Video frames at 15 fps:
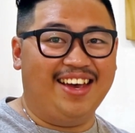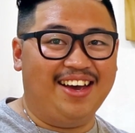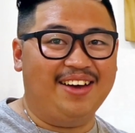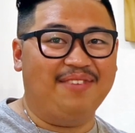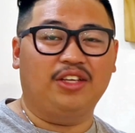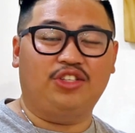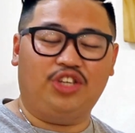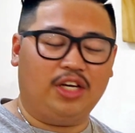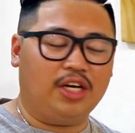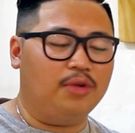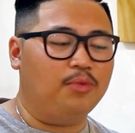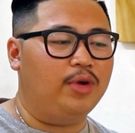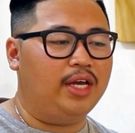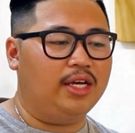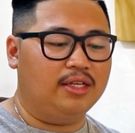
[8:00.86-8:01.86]
Yeah, the
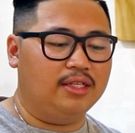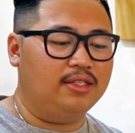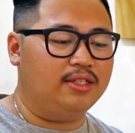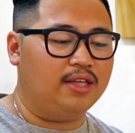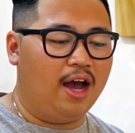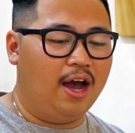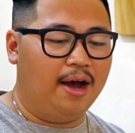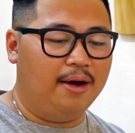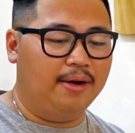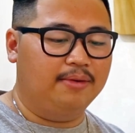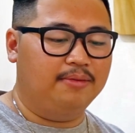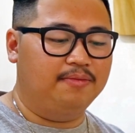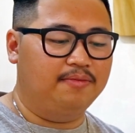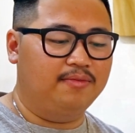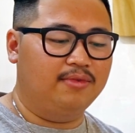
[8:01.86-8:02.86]
chicken wings.
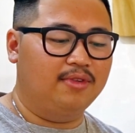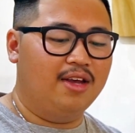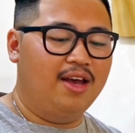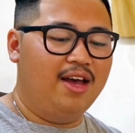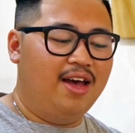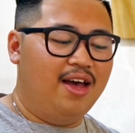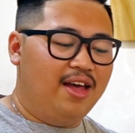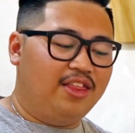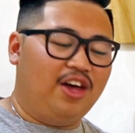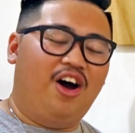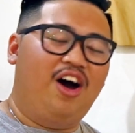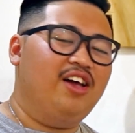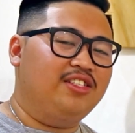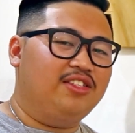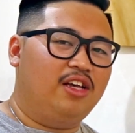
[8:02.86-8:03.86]
The
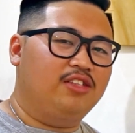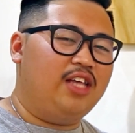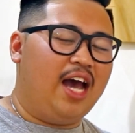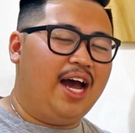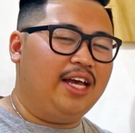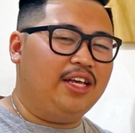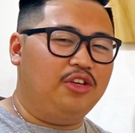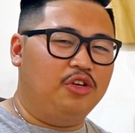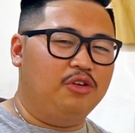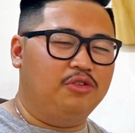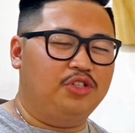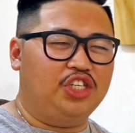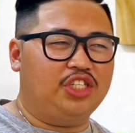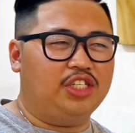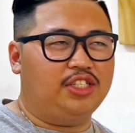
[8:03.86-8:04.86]
hot sauce that I
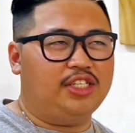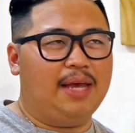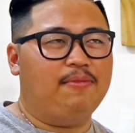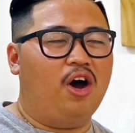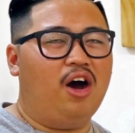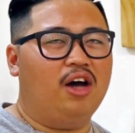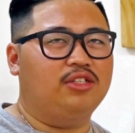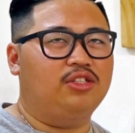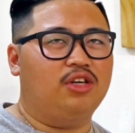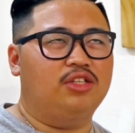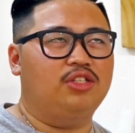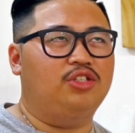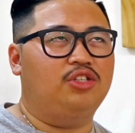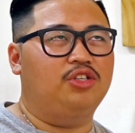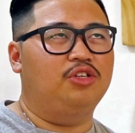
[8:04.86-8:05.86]
use is the same hot
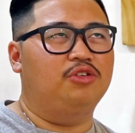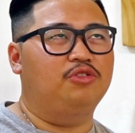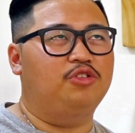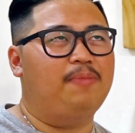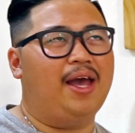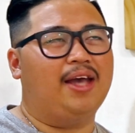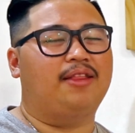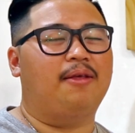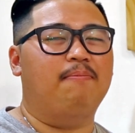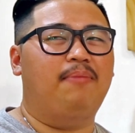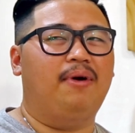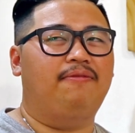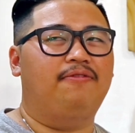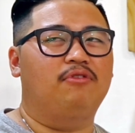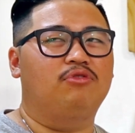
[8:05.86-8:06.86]
sauce used back in
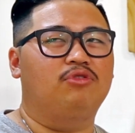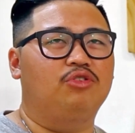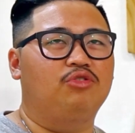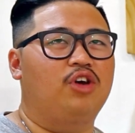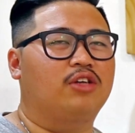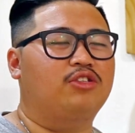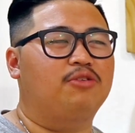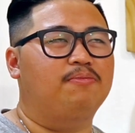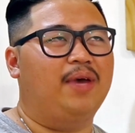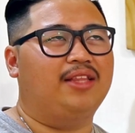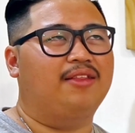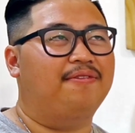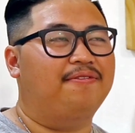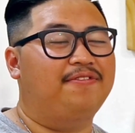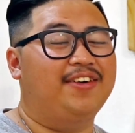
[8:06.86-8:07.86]
Buffalo, New York to
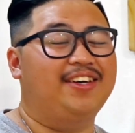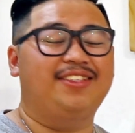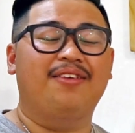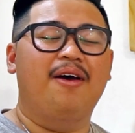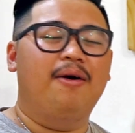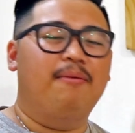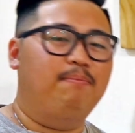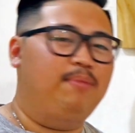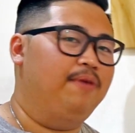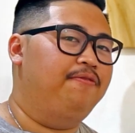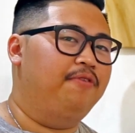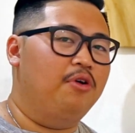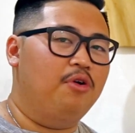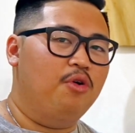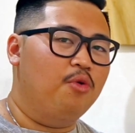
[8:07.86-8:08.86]
make the first
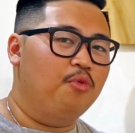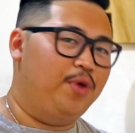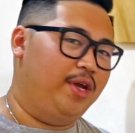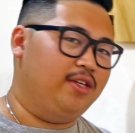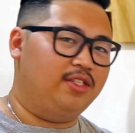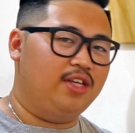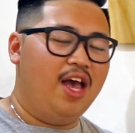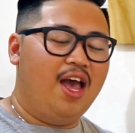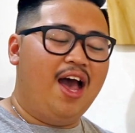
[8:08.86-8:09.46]
Buffalo wings.